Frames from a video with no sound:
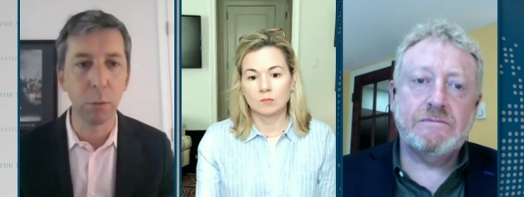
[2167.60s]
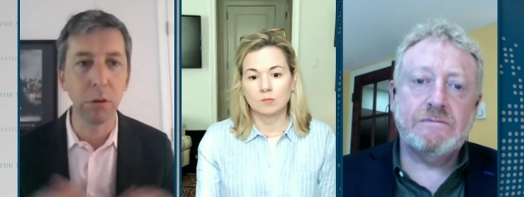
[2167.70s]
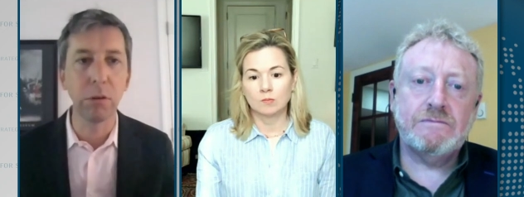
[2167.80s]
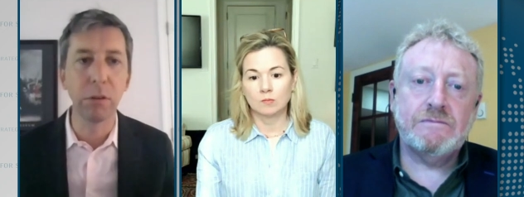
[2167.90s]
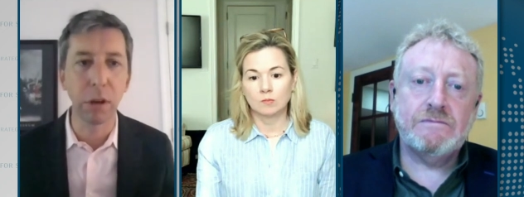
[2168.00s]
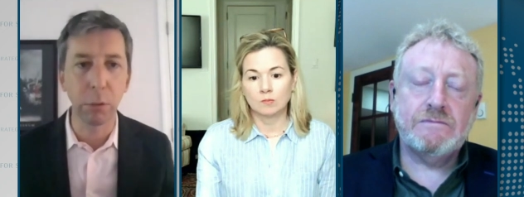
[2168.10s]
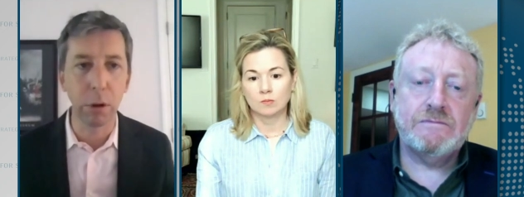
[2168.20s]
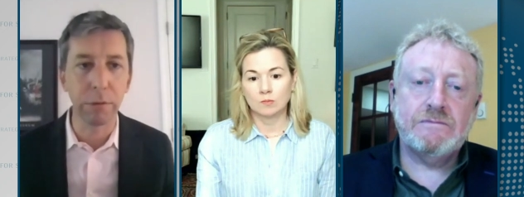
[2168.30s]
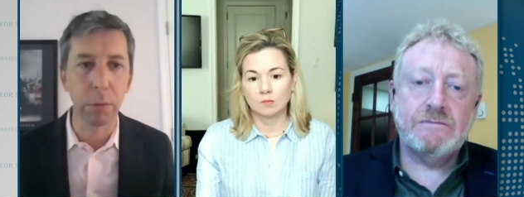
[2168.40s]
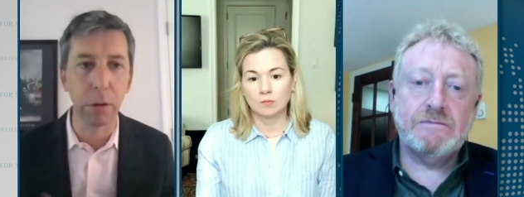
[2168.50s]
Speaker 1: What did you take away
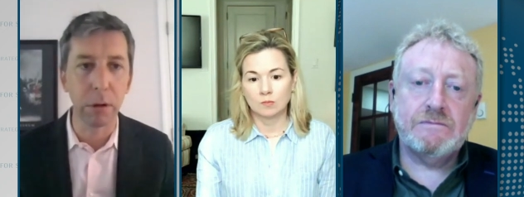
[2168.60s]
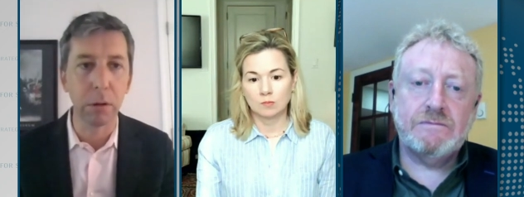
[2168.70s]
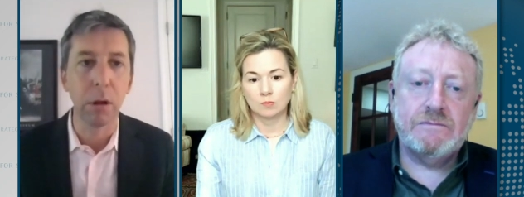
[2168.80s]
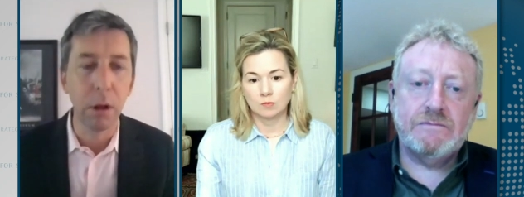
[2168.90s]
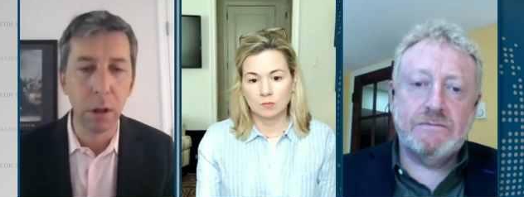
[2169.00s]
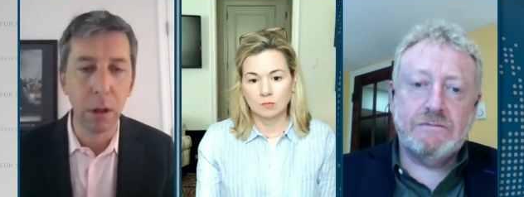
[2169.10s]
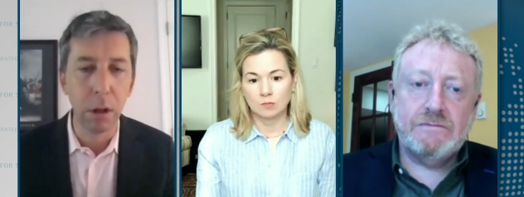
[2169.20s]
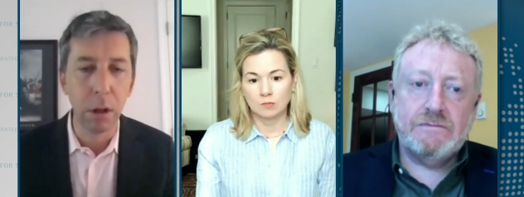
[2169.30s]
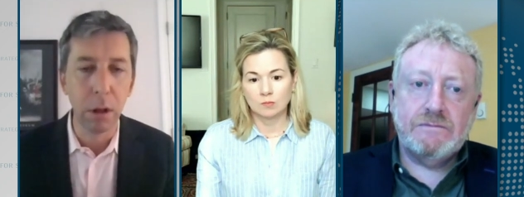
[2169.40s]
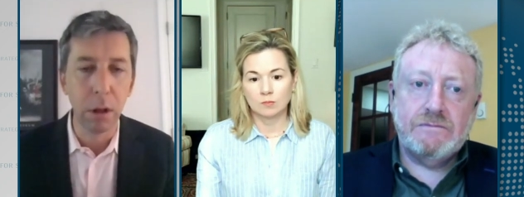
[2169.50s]
from all the
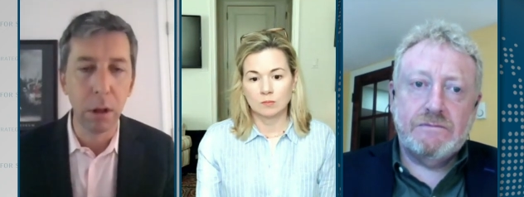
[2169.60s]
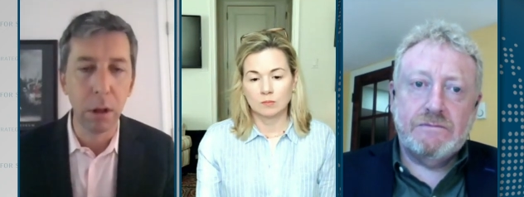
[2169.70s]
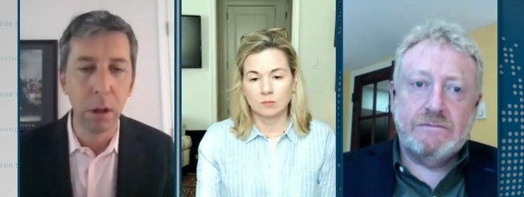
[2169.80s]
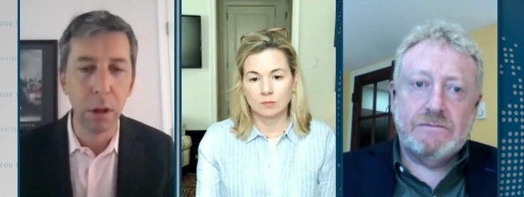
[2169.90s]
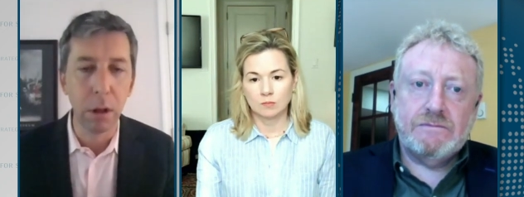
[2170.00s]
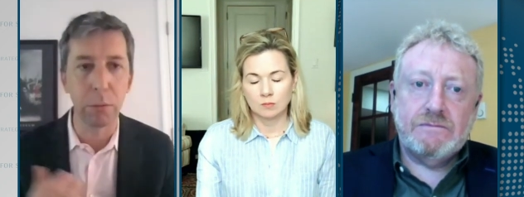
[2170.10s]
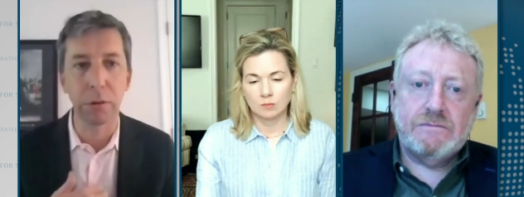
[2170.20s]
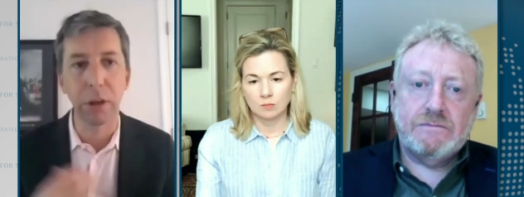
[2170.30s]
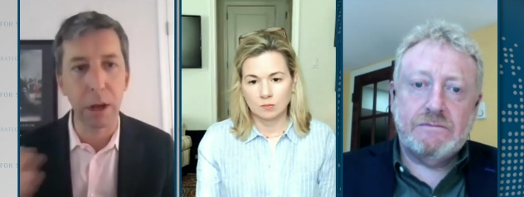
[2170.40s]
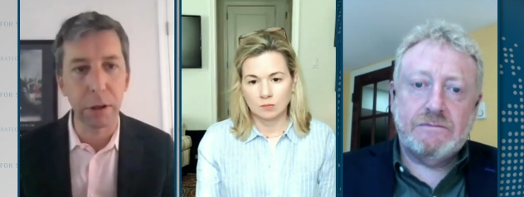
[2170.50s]
had uh,
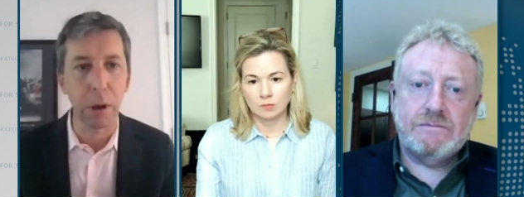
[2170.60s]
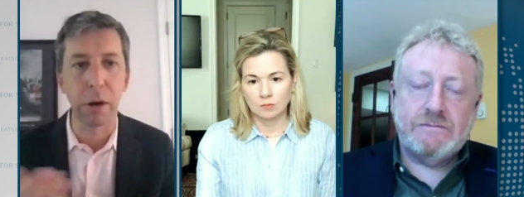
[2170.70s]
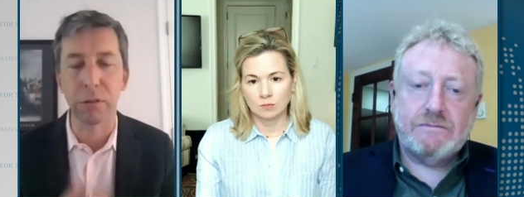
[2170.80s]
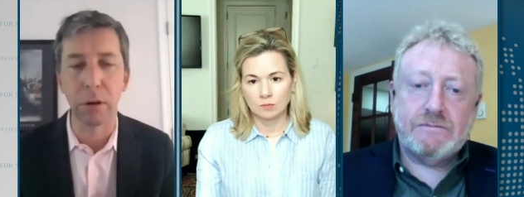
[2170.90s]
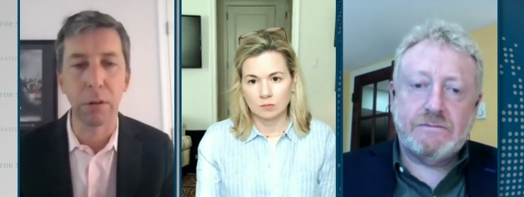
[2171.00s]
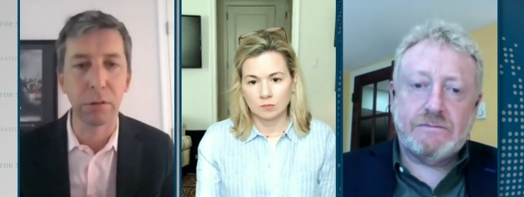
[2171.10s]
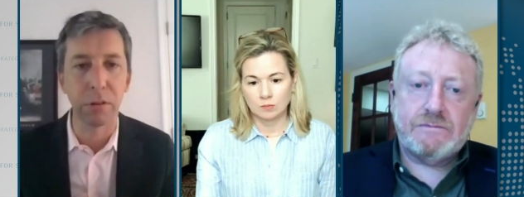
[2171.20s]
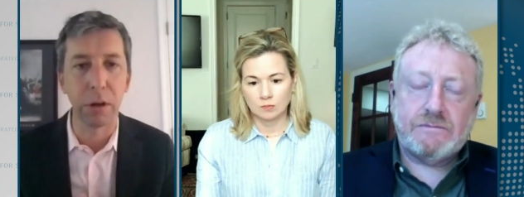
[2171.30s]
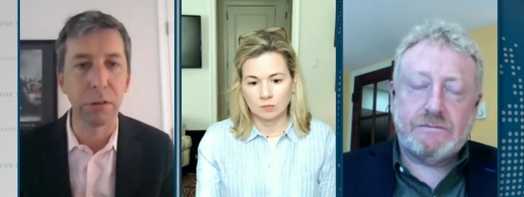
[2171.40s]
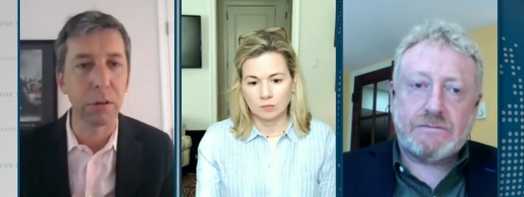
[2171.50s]
with gas buyers and others
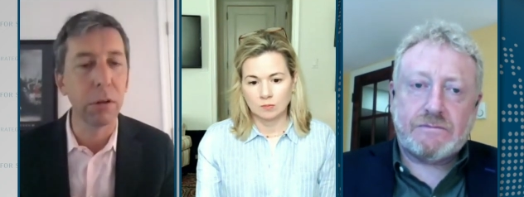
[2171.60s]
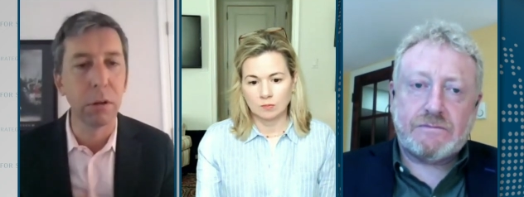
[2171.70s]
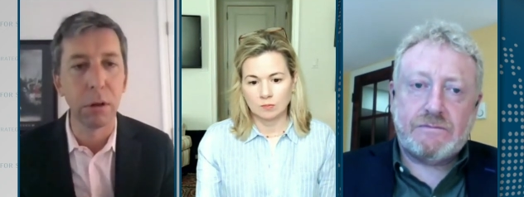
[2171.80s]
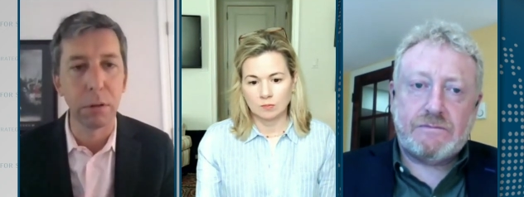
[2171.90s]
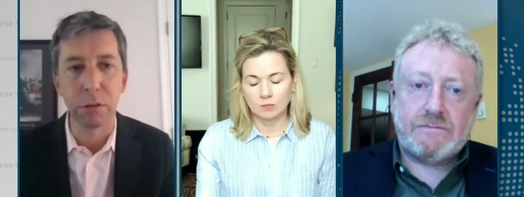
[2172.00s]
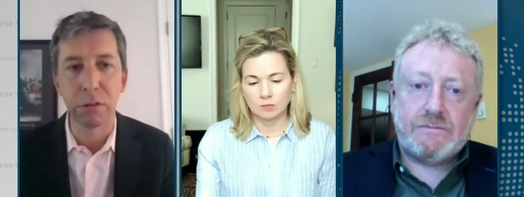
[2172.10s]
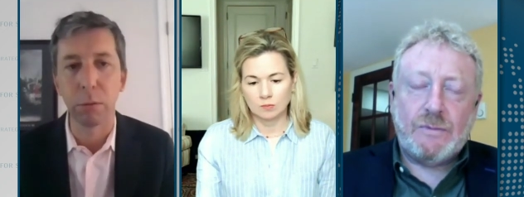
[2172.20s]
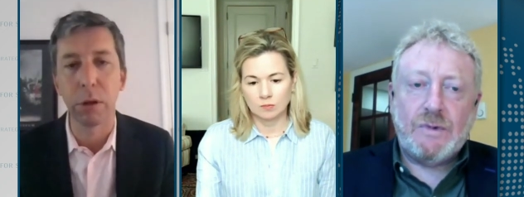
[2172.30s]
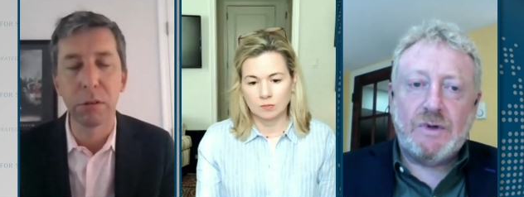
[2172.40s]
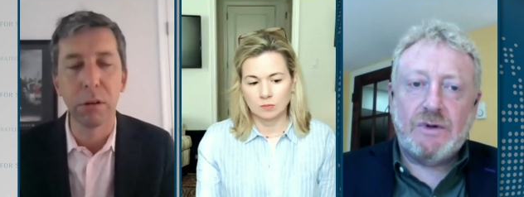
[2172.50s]
in Asia in recent
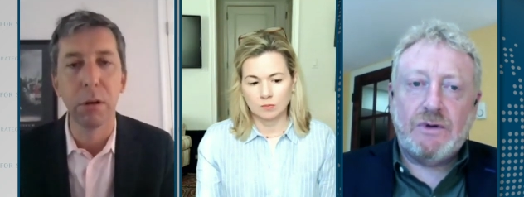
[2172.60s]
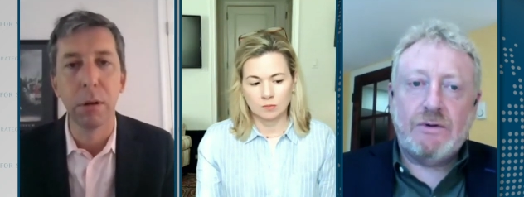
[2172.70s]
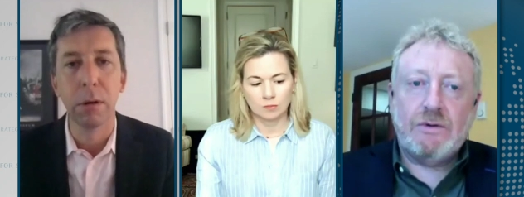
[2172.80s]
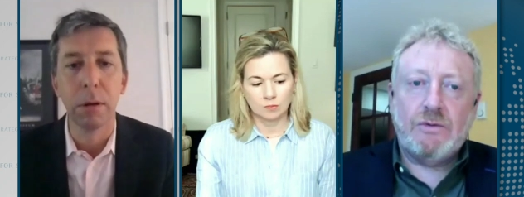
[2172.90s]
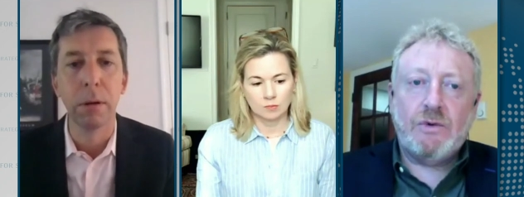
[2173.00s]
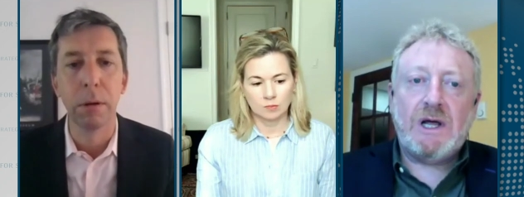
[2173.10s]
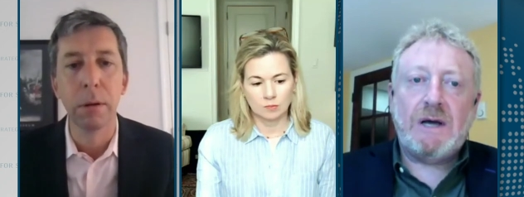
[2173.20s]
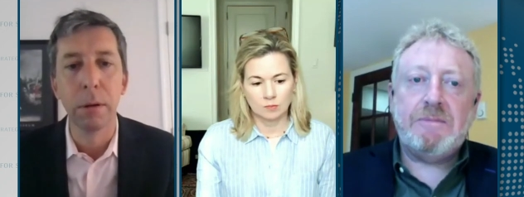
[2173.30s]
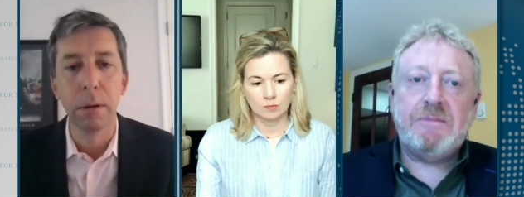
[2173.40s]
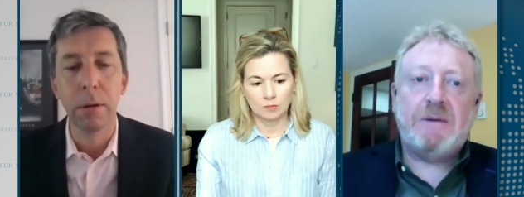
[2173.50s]
weeks?
Speaker 2: Well,
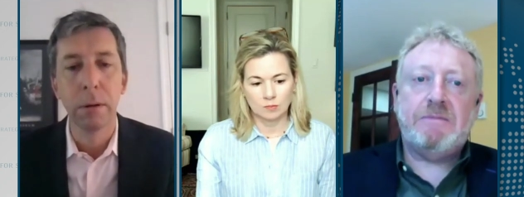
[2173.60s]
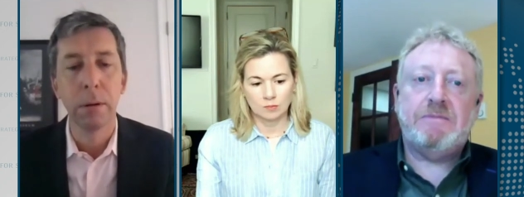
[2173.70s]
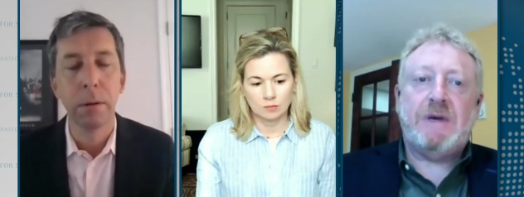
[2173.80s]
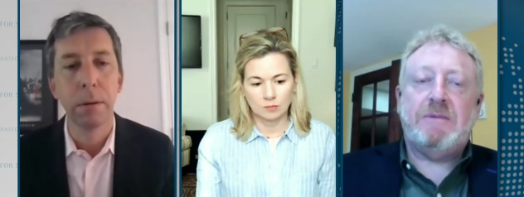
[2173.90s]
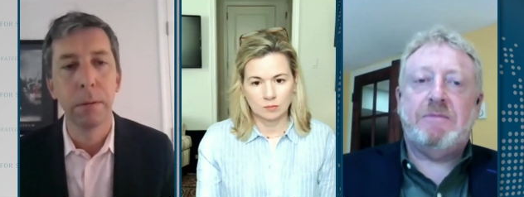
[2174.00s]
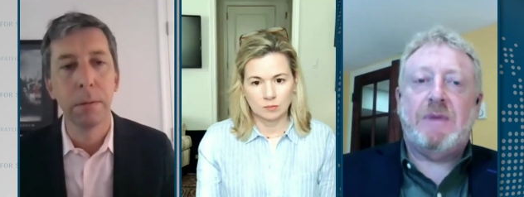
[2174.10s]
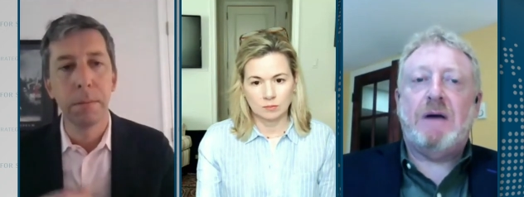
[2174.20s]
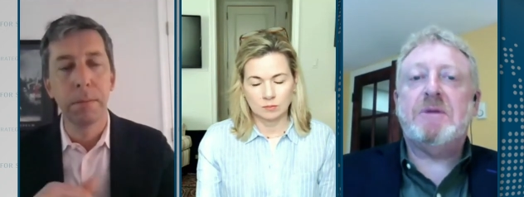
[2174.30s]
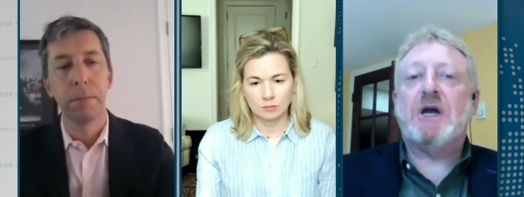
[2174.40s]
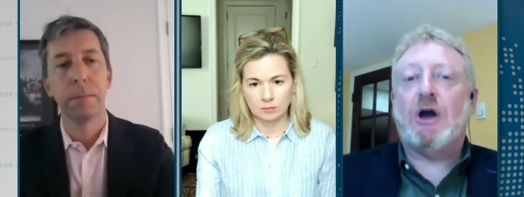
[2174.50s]
I'm I'm I'm
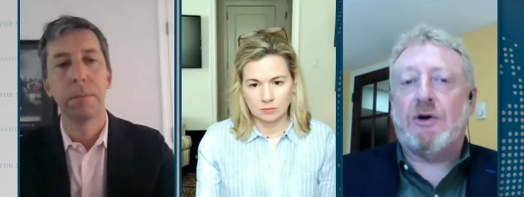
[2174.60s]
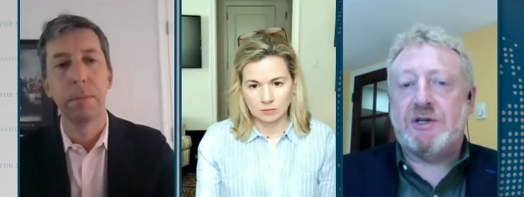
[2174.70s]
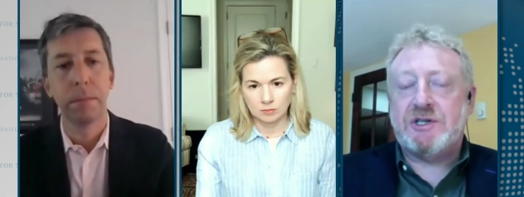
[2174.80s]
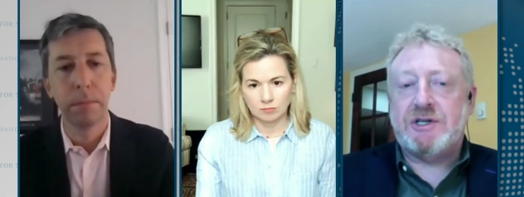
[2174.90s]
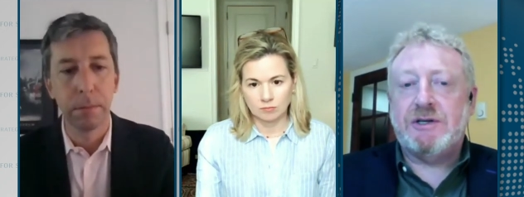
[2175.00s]
I'm encouraged